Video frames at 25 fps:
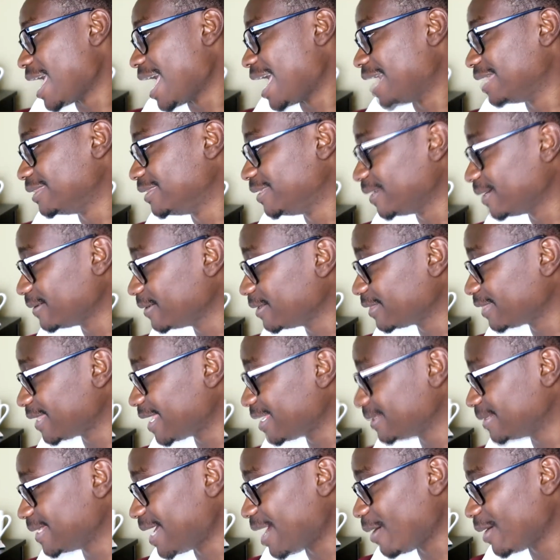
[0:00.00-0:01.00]
And the other
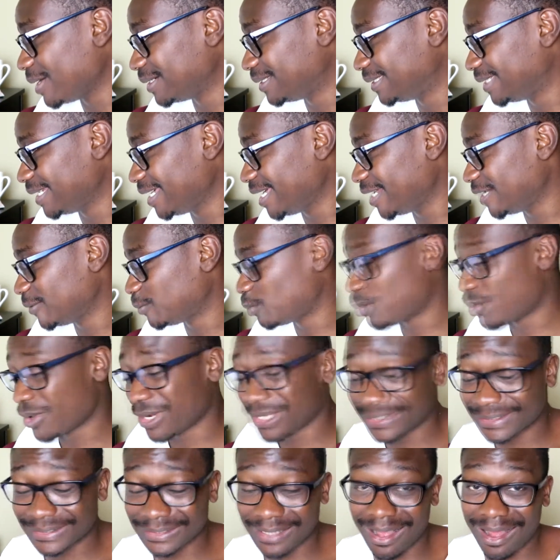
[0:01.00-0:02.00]
thing that I did
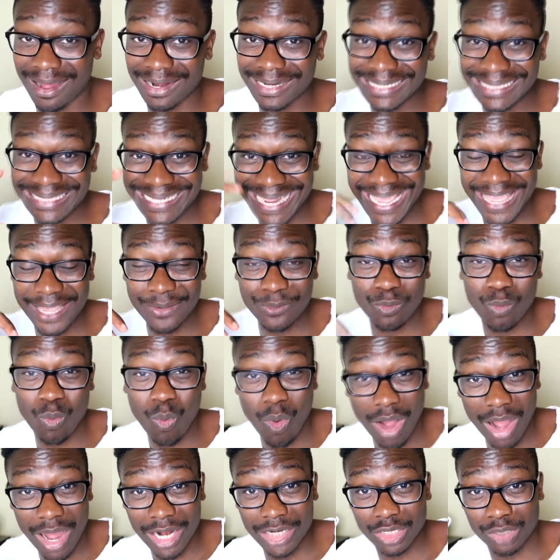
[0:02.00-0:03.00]
was on day
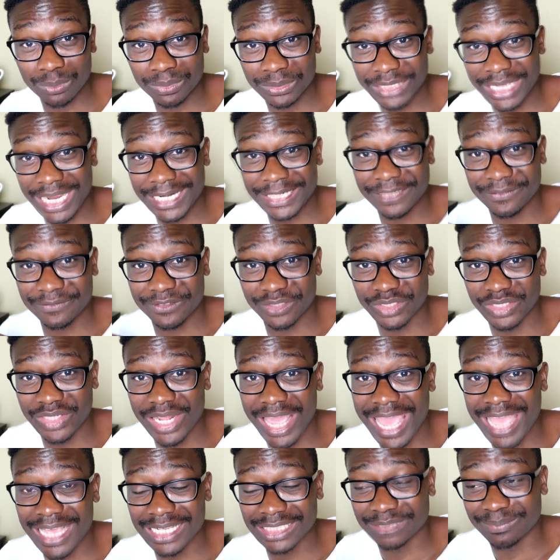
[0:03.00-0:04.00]
one, objective
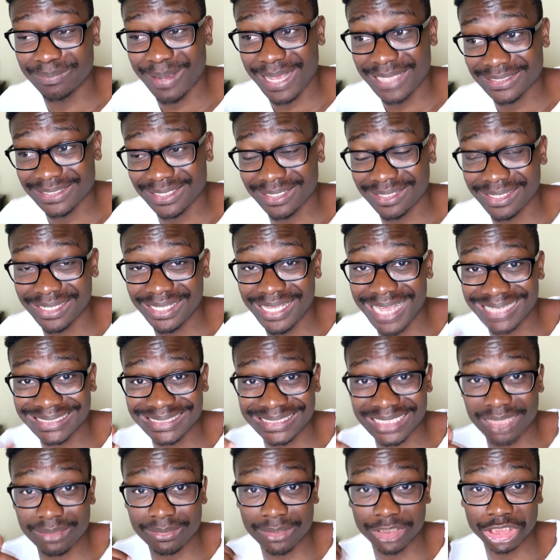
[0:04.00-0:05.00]
today, is basically I
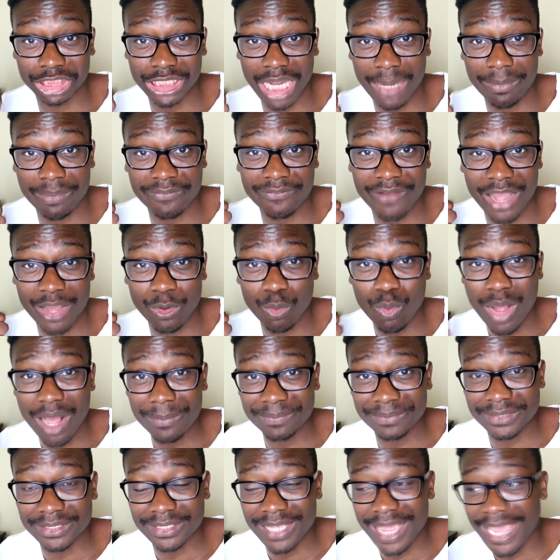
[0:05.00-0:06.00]
set up the Shopify
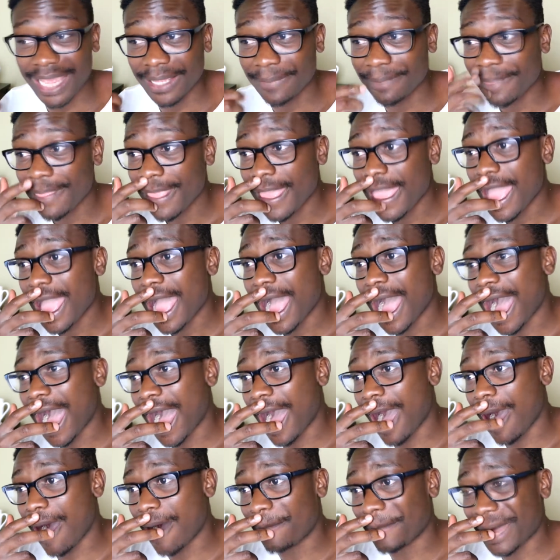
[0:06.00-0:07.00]
website.
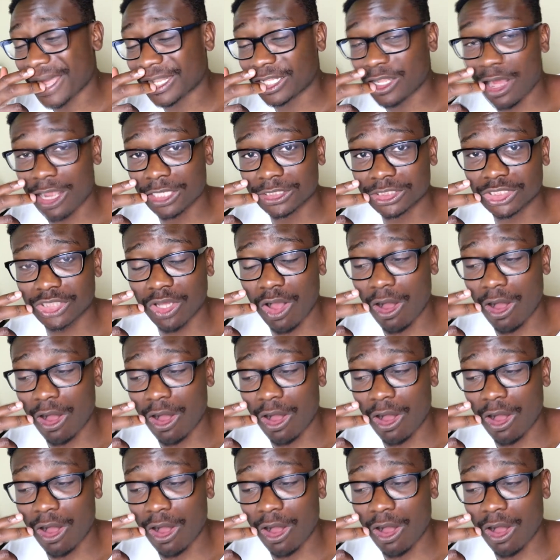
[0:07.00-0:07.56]
I launched